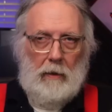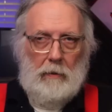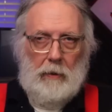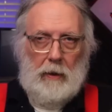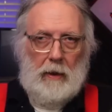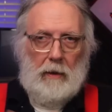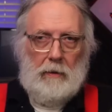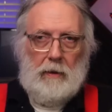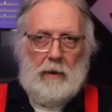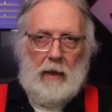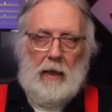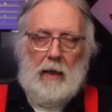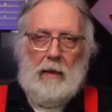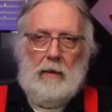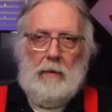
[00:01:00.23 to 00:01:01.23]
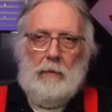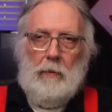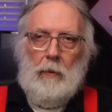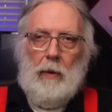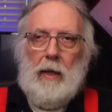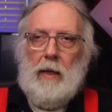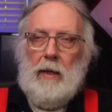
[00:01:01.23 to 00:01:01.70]
Windows 10,
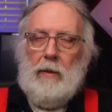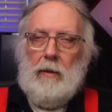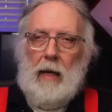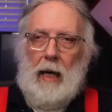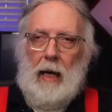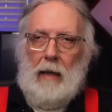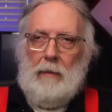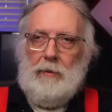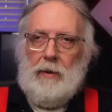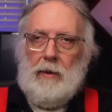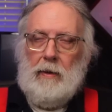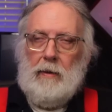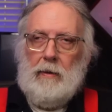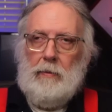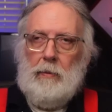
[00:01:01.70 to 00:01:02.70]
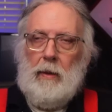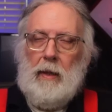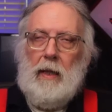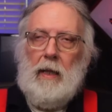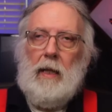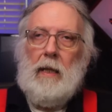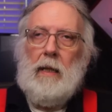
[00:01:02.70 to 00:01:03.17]
what are your options? We're
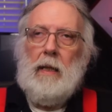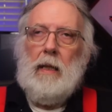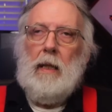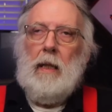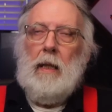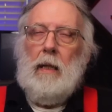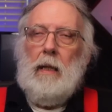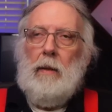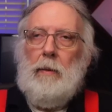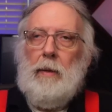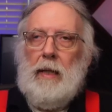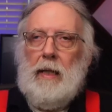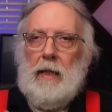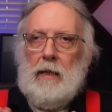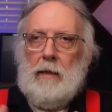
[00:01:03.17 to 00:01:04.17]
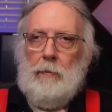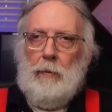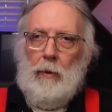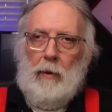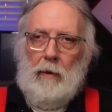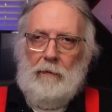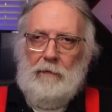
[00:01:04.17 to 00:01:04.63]
going to
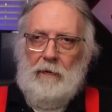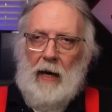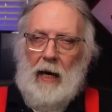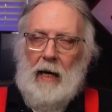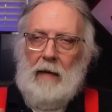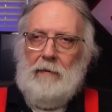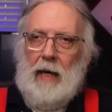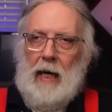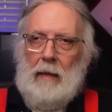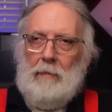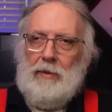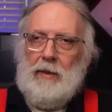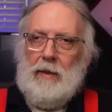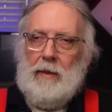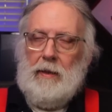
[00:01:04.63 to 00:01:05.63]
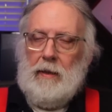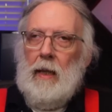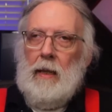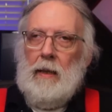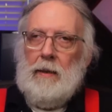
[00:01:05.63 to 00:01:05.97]
explore 5 options.